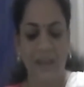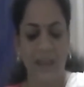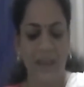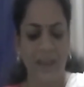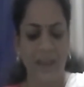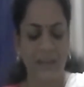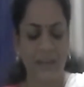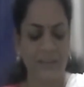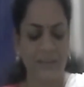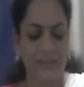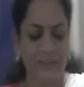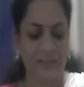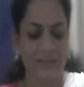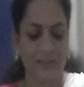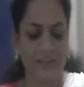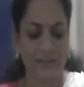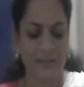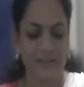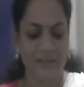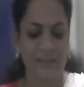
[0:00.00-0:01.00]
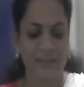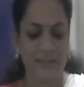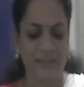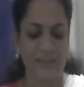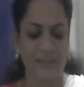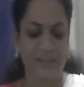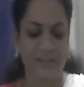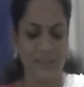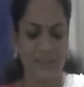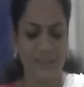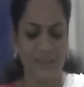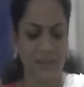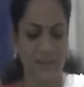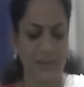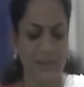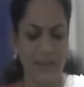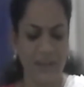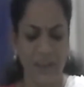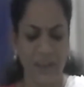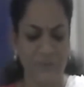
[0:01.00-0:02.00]
And
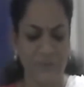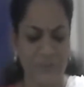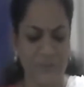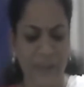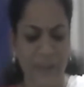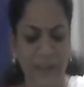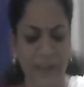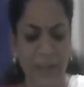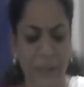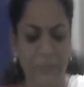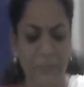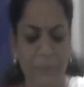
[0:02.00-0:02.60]
everyday